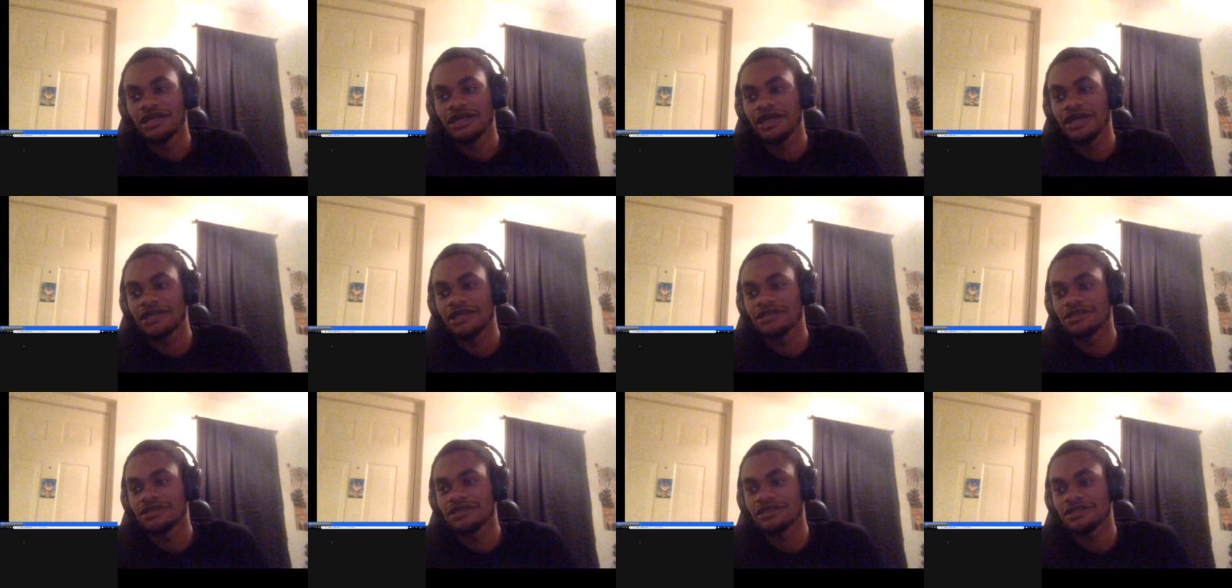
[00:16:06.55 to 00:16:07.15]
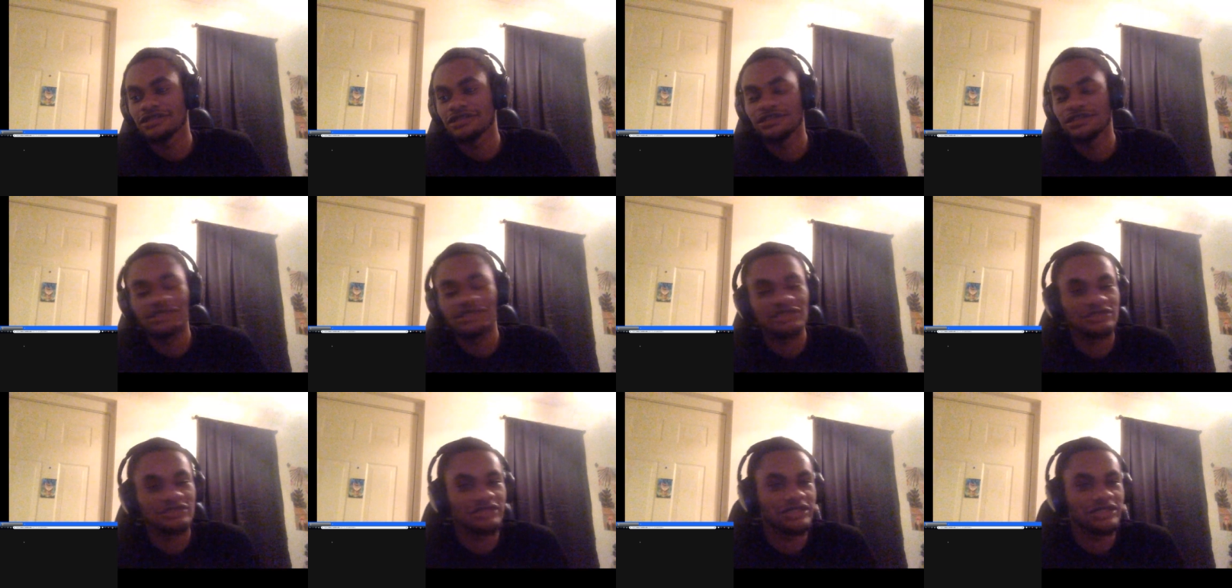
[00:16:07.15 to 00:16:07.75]
And uh,
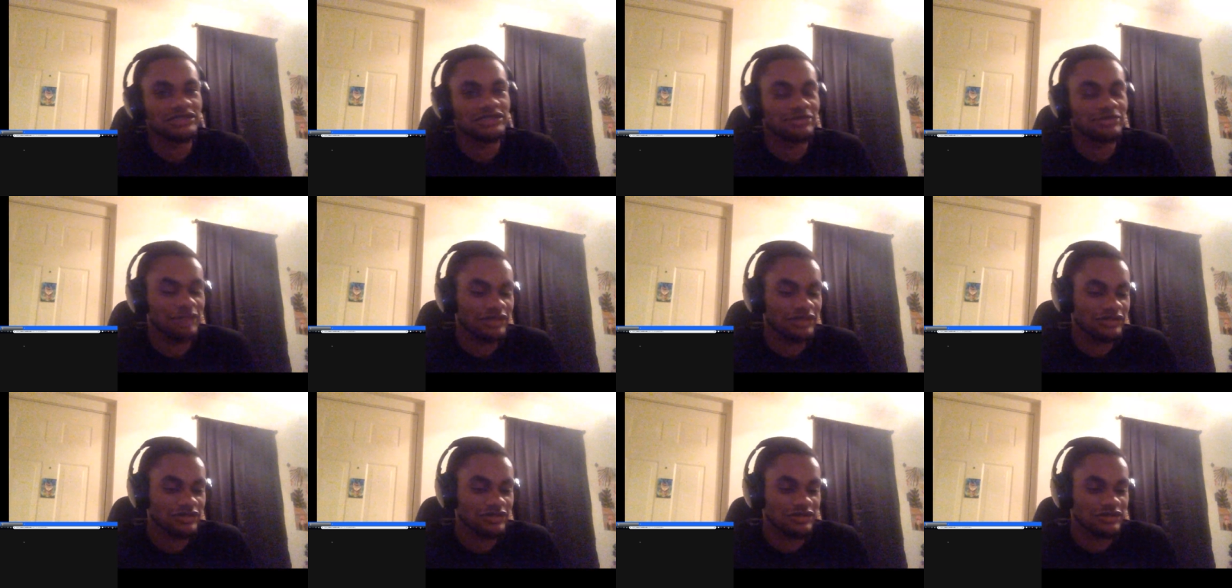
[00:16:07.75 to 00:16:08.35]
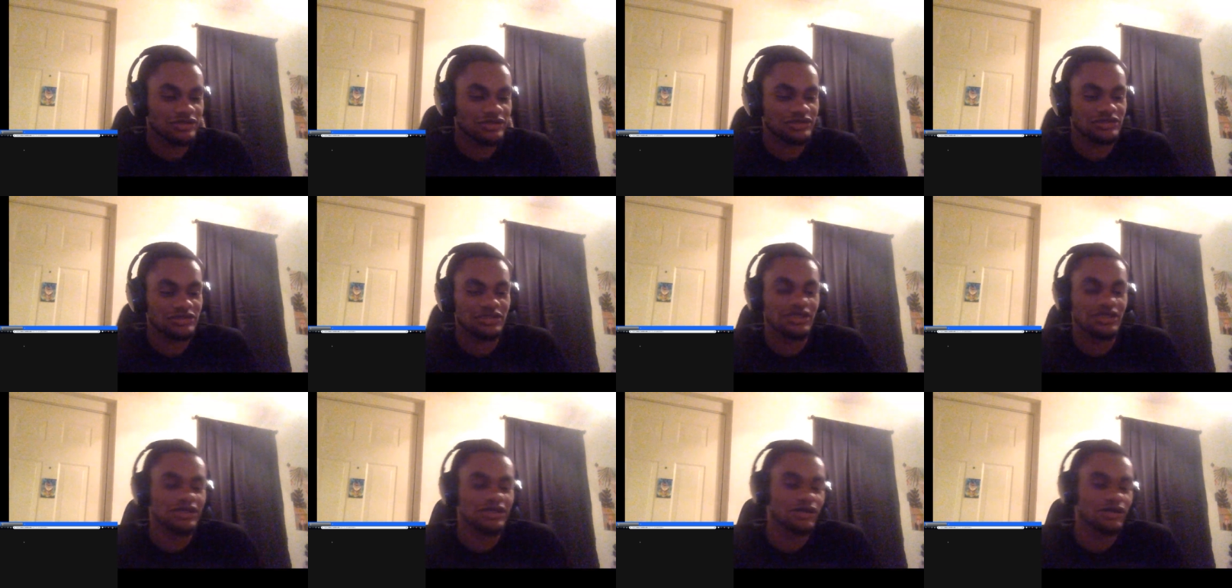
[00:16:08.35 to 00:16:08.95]
yeah, that's my thoughts.
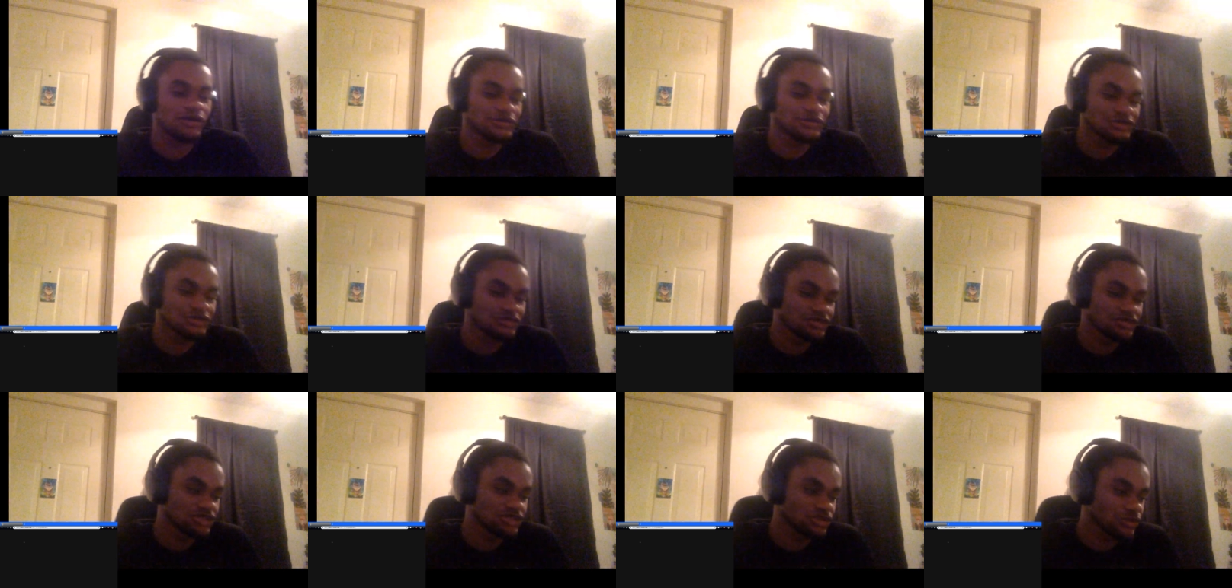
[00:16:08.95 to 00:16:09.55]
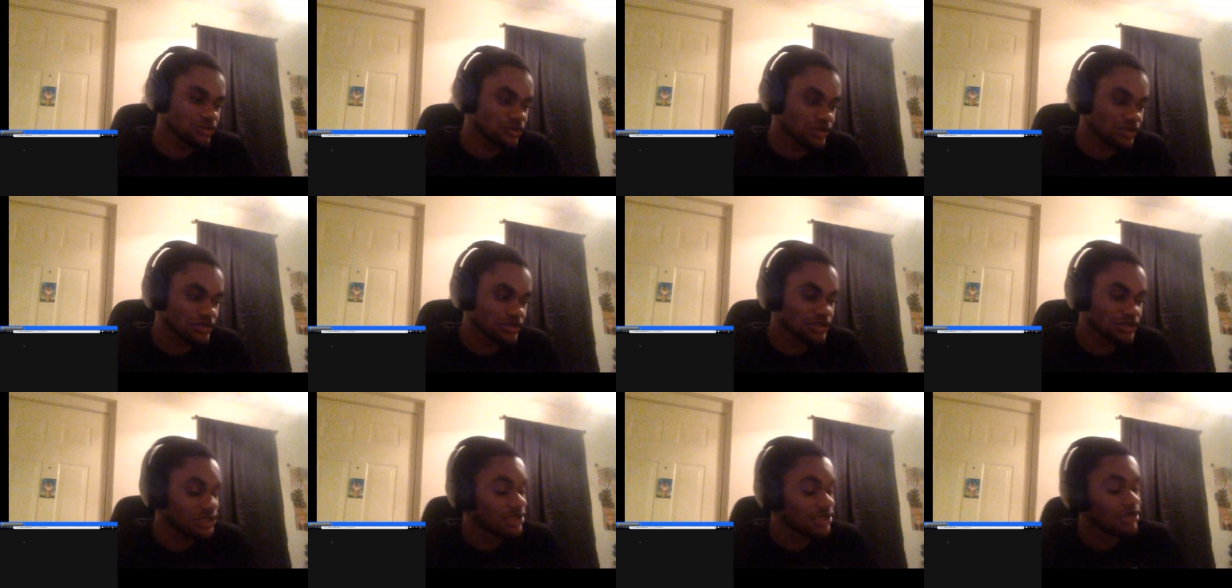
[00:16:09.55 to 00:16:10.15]
Uh, hope you
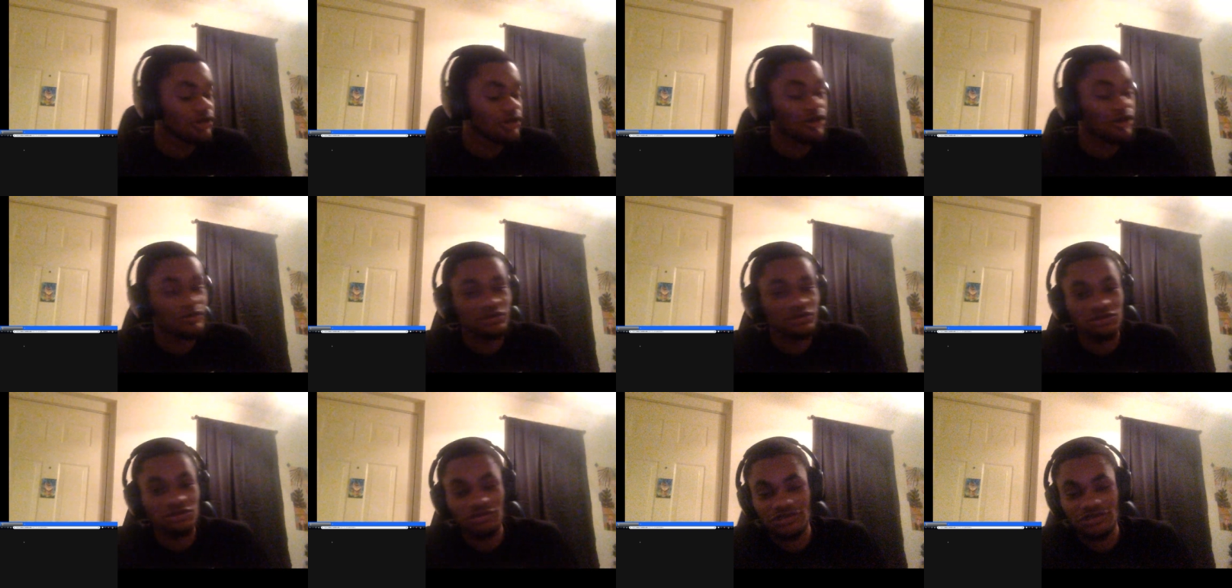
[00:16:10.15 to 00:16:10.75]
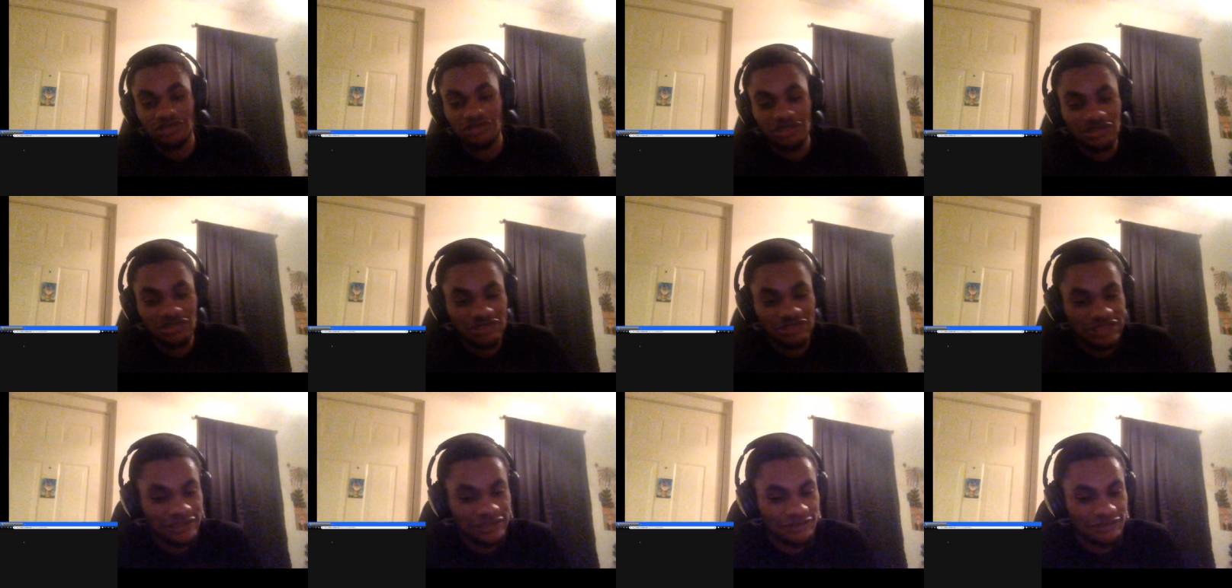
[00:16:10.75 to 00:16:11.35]
enjoyed. Hope you enjoyed
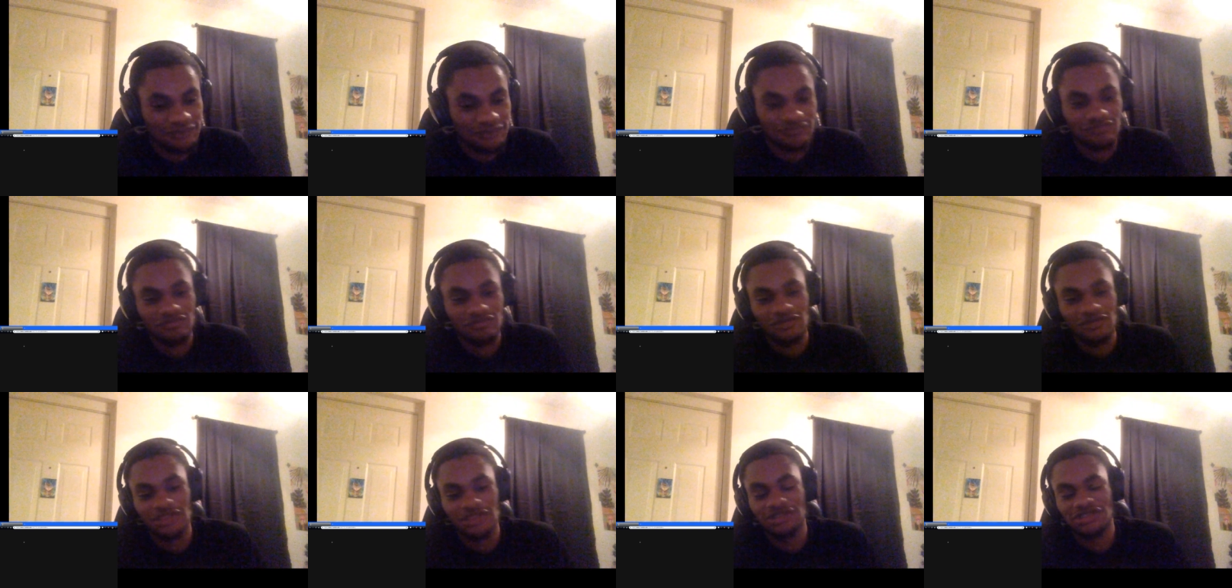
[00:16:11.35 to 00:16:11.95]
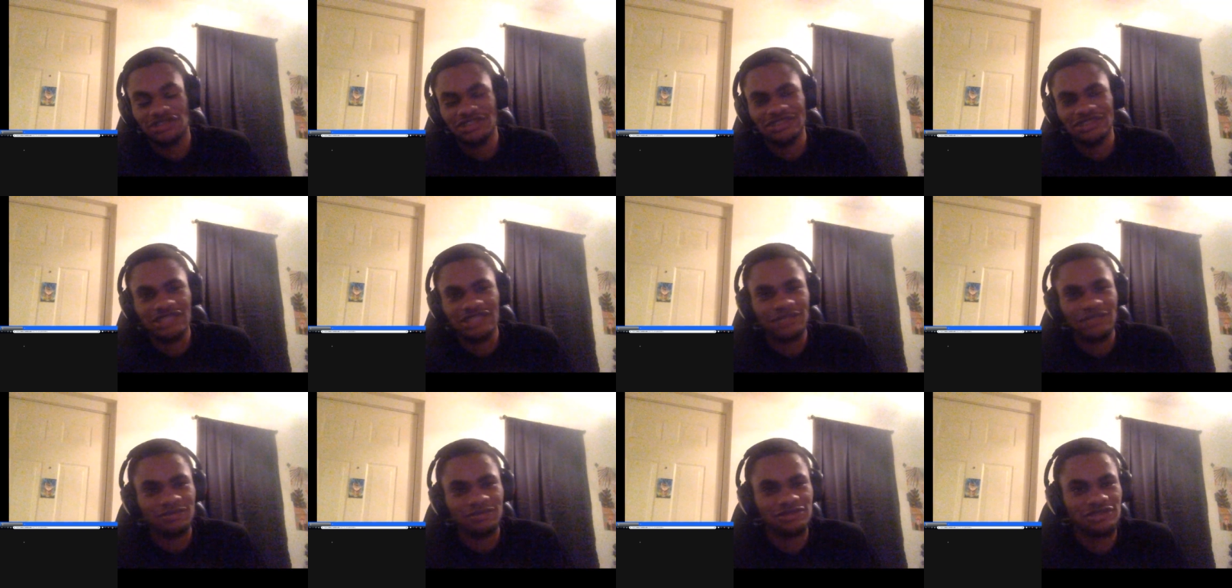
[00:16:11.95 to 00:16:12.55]
season eight. Six
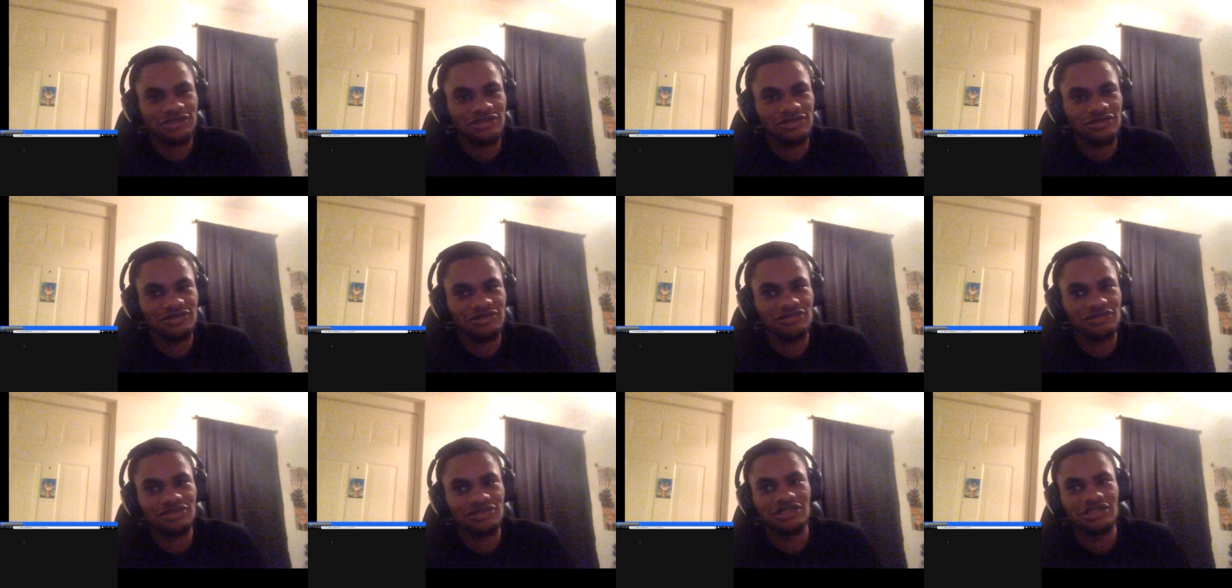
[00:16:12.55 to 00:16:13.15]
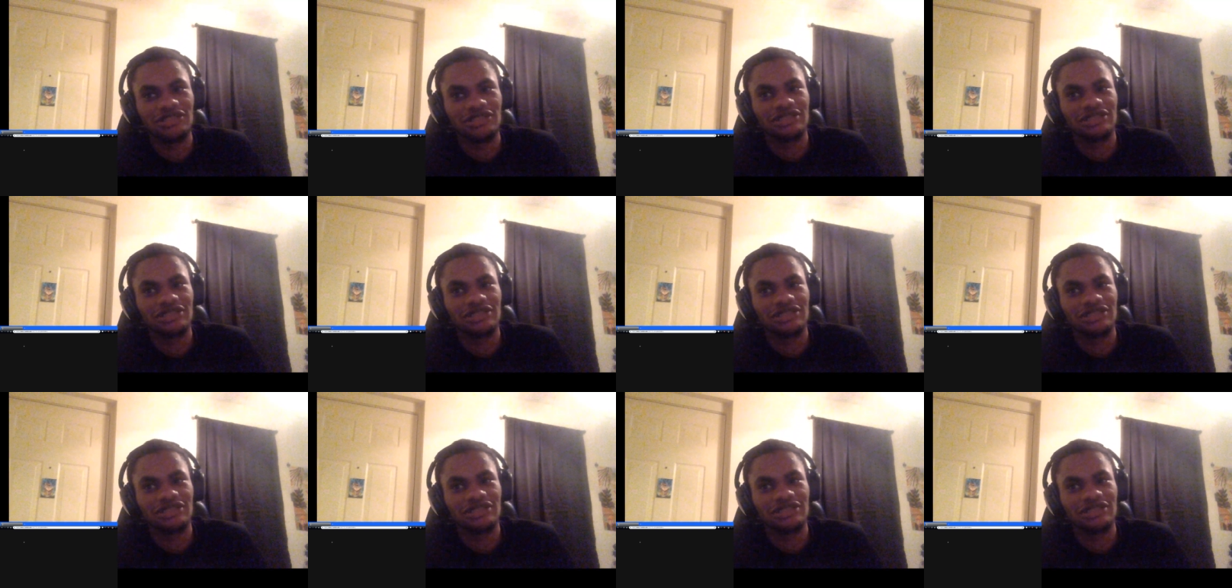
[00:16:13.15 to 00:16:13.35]
episodes.